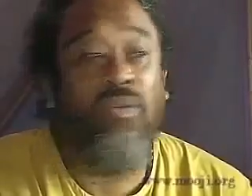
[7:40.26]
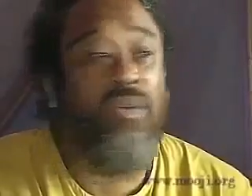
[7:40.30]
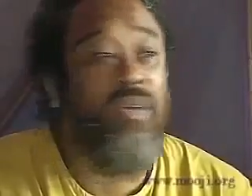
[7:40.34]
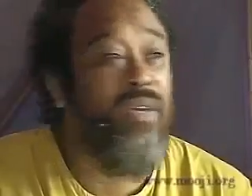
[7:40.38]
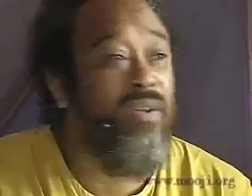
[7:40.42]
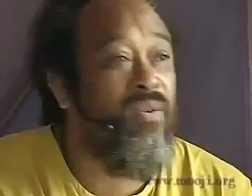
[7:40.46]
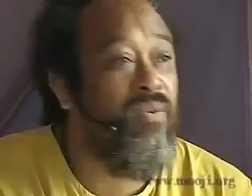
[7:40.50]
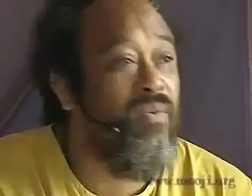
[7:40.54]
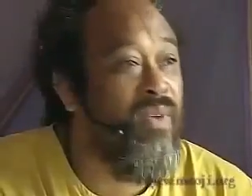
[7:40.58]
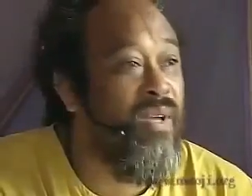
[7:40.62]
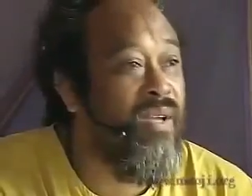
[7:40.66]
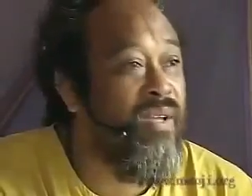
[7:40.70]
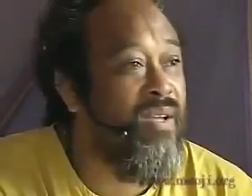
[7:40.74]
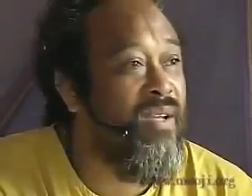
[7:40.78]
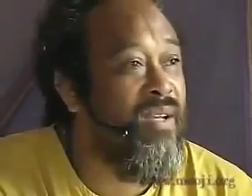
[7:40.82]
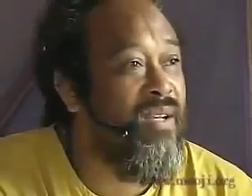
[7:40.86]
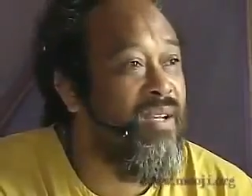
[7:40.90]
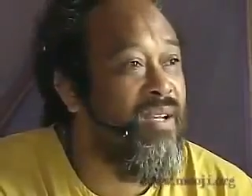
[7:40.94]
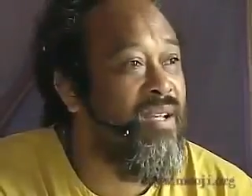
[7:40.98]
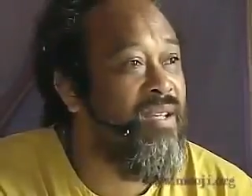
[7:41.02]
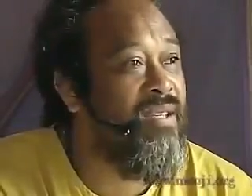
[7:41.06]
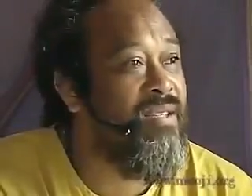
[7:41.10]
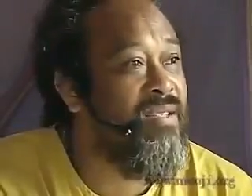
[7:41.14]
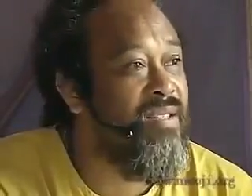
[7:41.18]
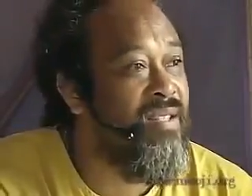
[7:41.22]
Who can
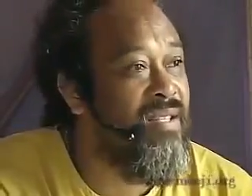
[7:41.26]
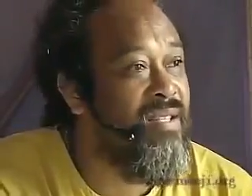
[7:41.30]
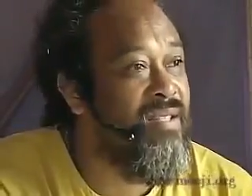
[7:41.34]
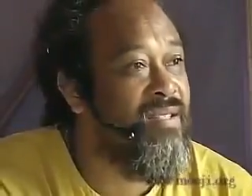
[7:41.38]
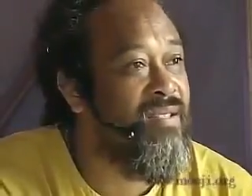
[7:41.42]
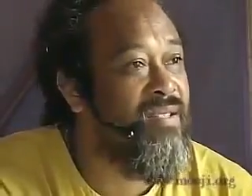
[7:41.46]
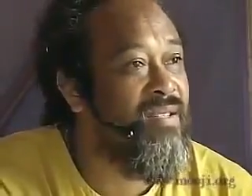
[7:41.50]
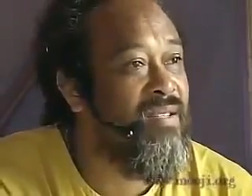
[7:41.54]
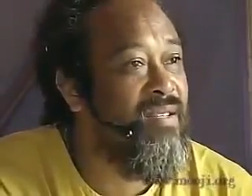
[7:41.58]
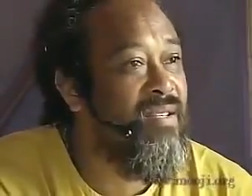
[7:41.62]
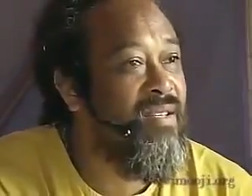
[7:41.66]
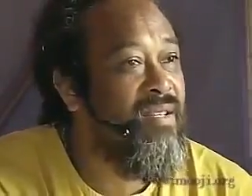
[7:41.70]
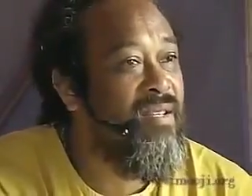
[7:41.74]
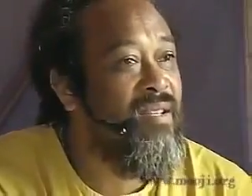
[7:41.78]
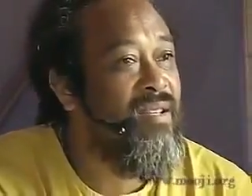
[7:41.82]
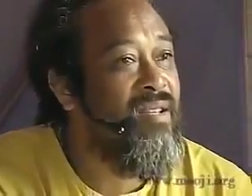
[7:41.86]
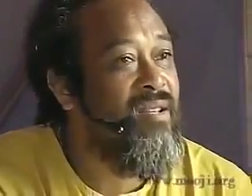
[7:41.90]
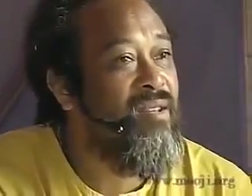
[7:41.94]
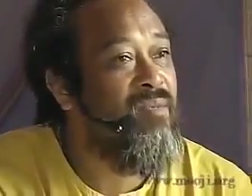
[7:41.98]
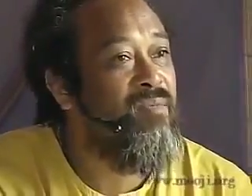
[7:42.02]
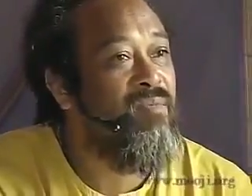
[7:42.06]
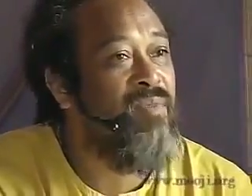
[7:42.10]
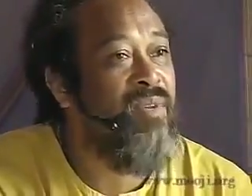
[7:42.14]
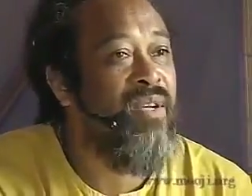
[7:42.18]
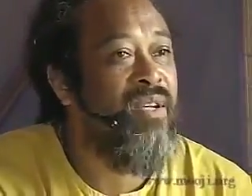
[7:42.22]
recognize this
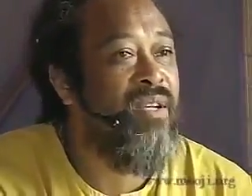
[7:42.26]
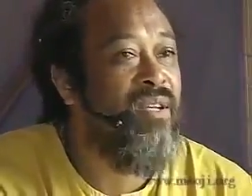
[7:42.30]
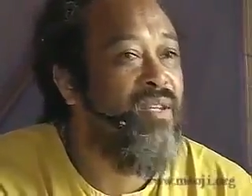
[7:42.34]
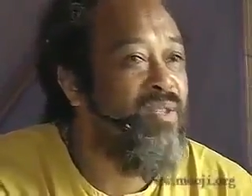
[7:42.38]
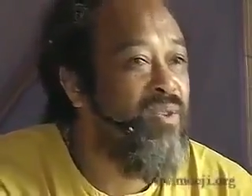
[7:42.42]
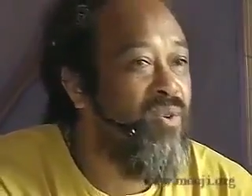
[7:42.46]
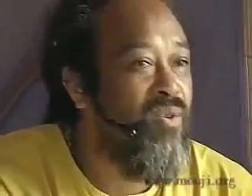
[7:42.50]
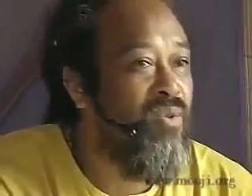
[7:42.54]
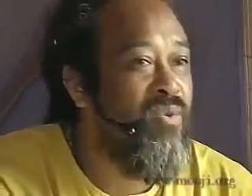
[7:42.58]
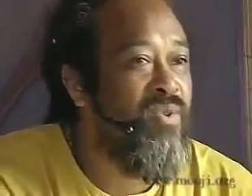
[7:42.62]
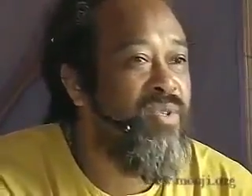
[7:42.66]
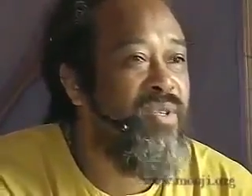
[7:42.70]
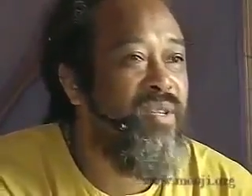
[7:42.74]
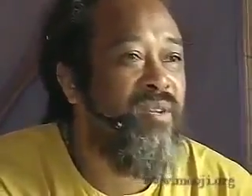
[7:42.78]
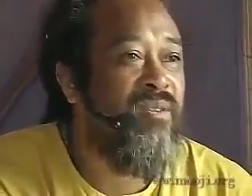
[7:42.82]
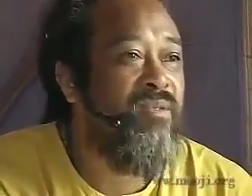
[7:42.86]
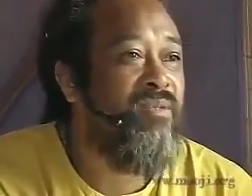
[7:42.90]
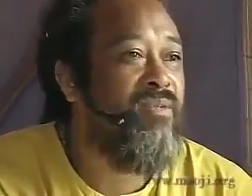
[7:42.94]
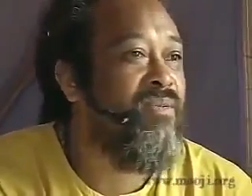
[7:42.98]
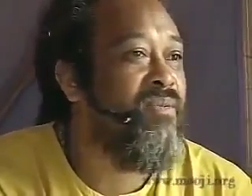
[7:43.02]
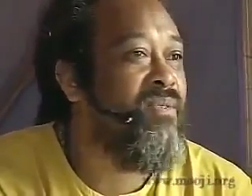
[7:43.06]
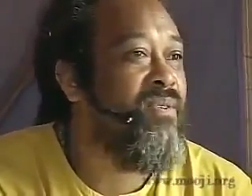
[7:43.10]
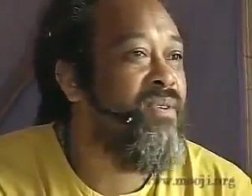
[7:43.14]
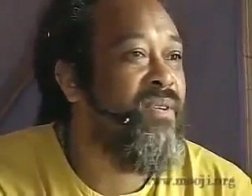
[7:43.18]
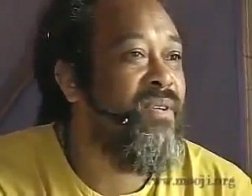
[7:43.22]
but its own
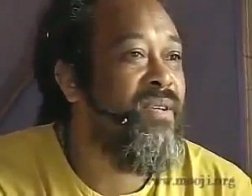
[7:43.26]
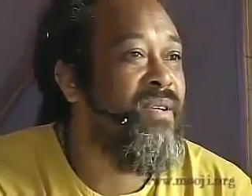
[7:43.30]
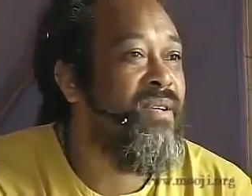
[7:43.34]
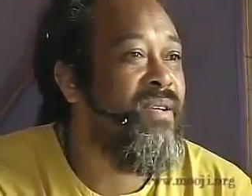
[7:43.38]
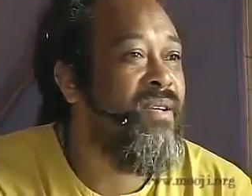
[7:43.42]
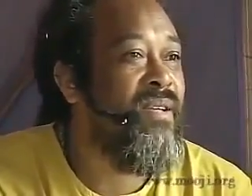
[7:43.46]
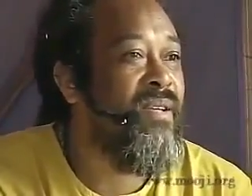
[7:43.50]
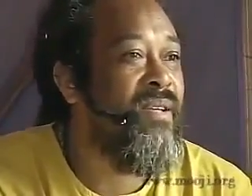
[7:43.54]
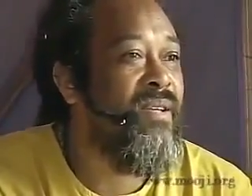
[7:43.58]
self?